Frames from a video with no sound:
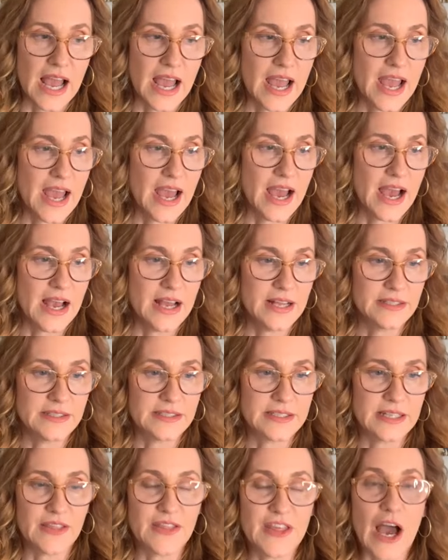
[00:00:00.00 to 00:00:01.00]

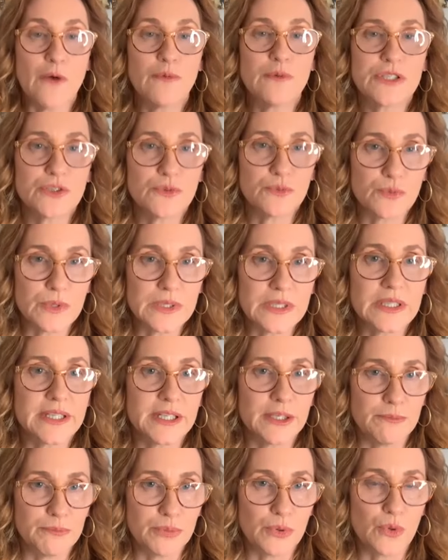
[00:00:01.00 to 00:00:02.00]
And that was a
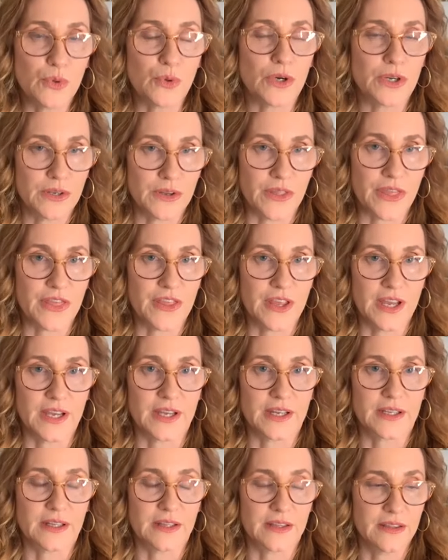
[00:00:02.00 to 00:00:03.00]
really important
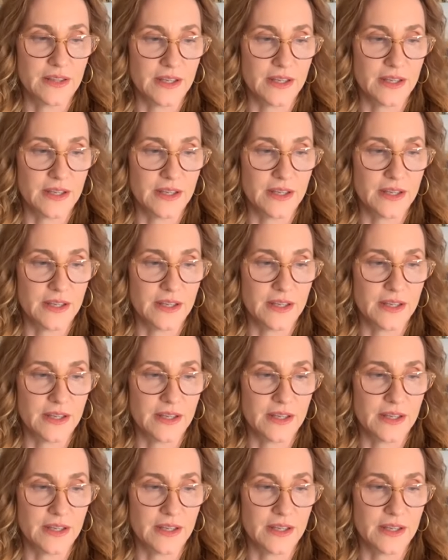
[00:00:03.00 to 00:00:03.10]
thing.